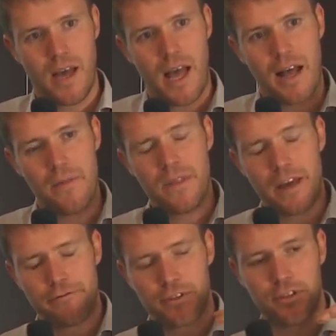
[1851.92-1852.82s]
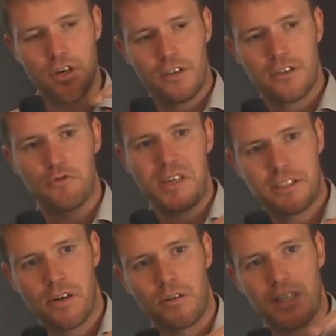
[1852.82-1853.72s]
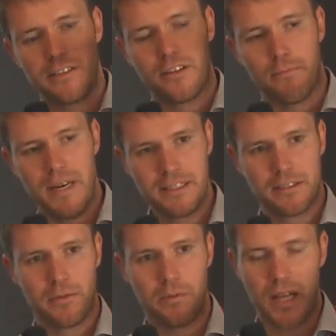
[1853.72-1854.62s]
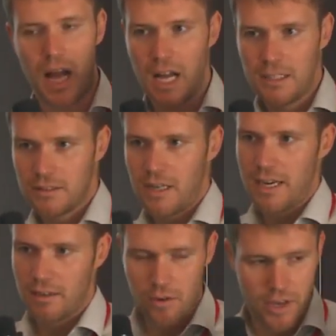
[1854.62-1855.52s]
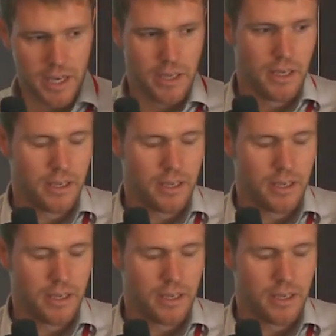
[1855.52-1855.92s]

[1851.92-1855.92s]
And if a certain threshold is not met, we will ask, okay,